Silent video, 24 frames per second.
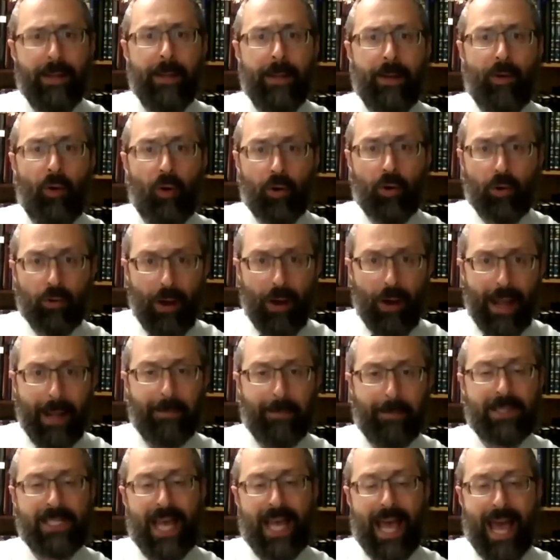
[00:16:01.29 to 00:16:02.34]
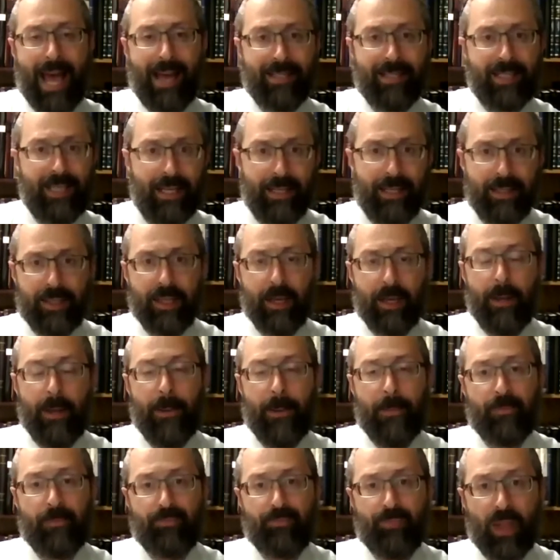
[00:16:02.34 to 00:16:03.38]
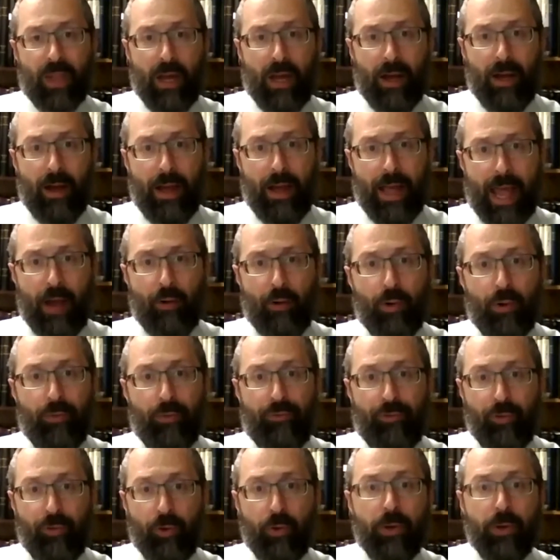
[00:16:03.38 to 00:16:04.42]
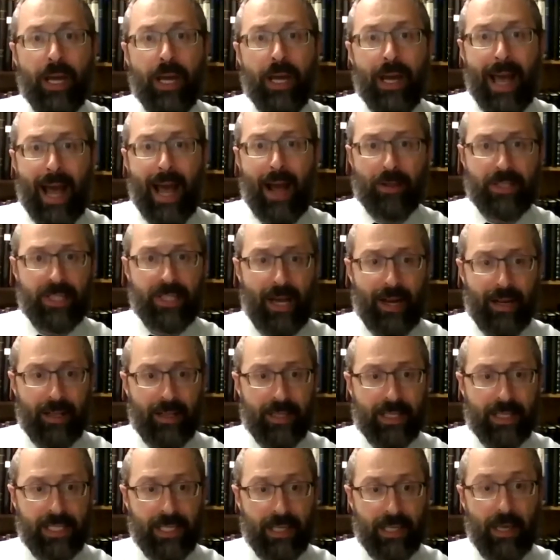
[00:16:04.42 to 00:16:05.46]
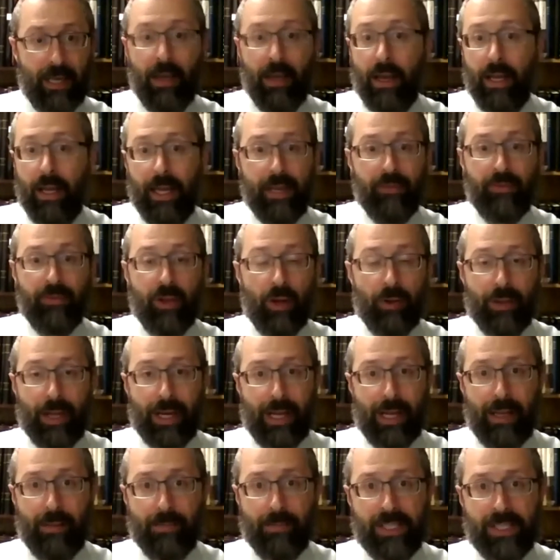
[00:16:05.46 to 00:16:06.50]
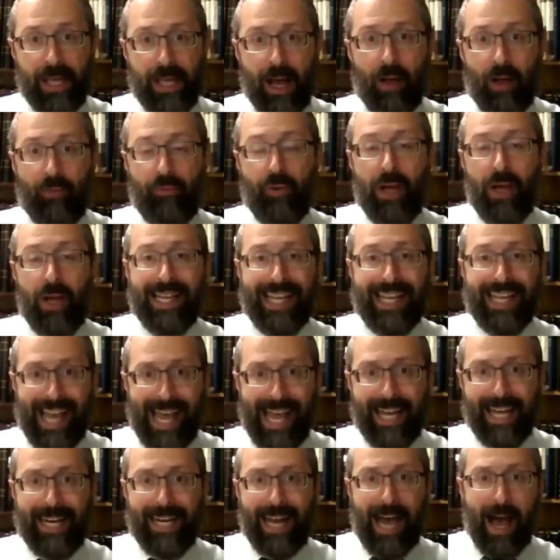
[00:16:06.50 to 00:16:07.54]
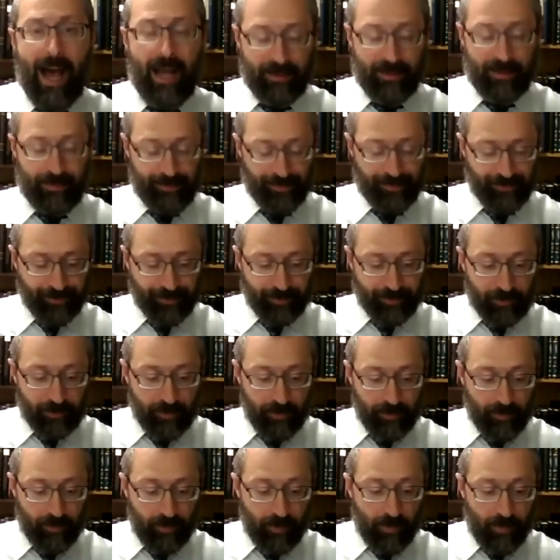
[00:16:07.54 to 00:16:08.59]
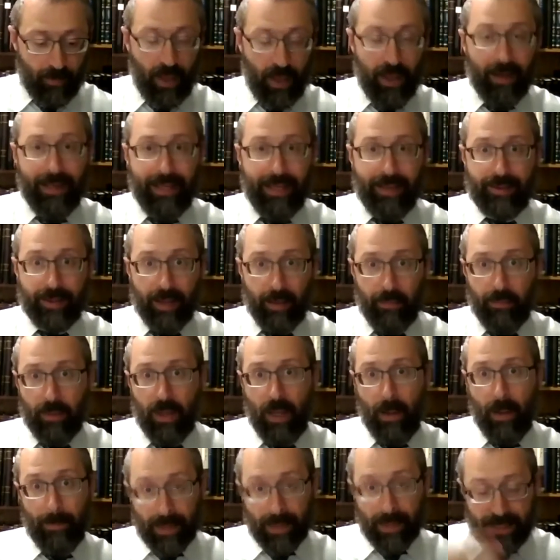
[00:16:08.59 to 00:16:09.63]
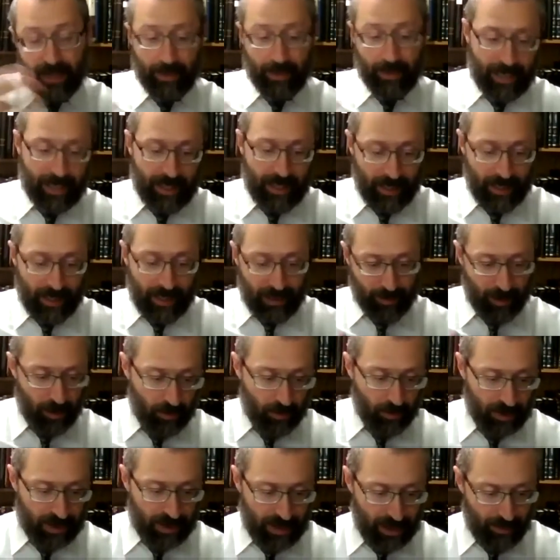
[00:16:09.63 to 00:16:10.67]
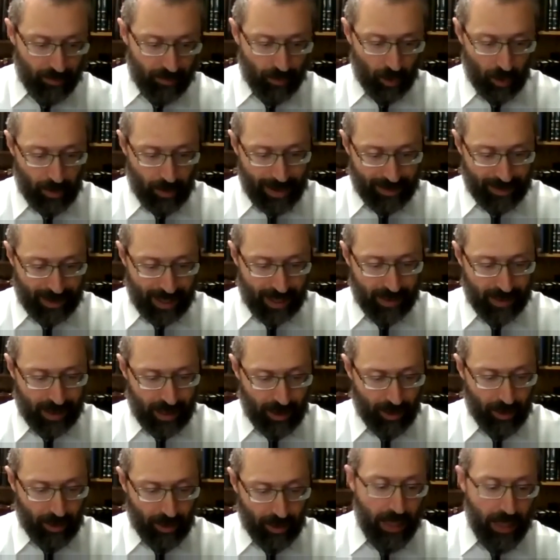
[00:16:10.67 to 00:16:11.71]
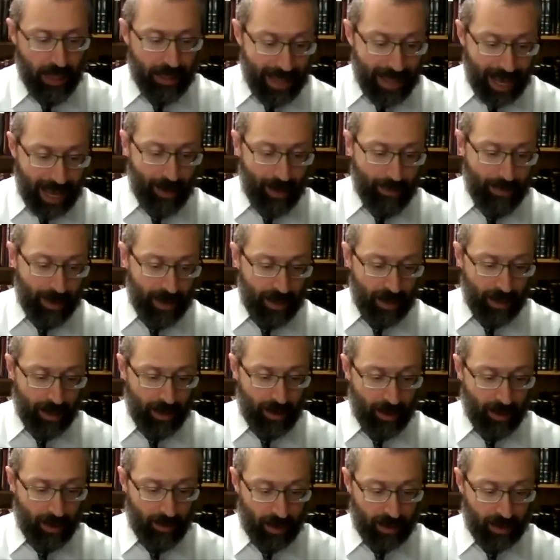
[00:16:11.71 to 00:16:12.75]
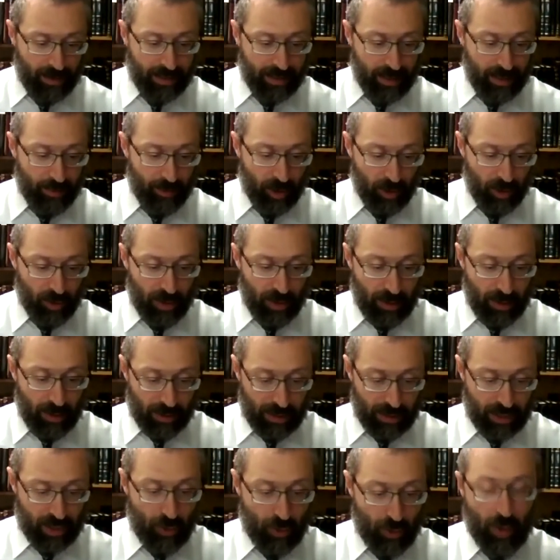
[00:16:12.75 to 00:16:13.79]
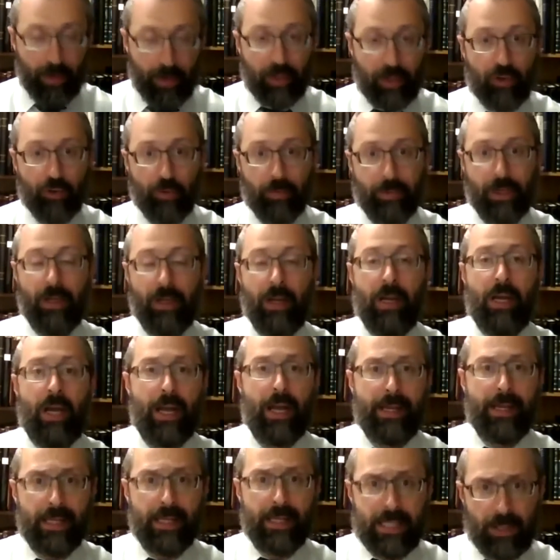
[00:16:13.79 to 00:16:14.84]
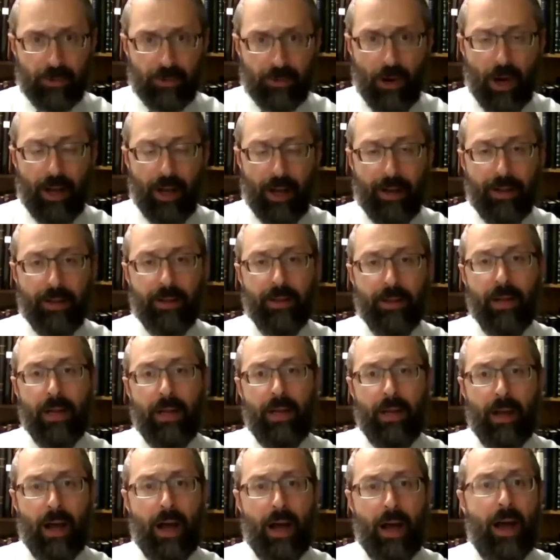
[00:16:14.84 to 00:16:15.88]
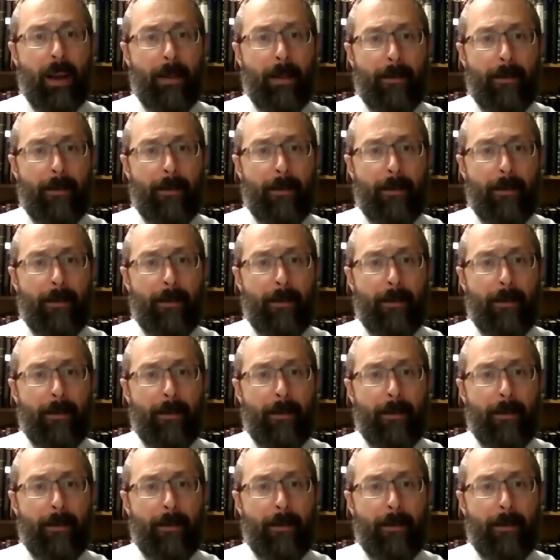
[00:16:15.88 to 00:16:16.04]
or grapes as his Eruv food outside of the city, even though that he himself cannot eat them, but somebody can eat them, and we'll see more about that later. Yeah, and similarly, Yisrael b'truma, Yisrael, a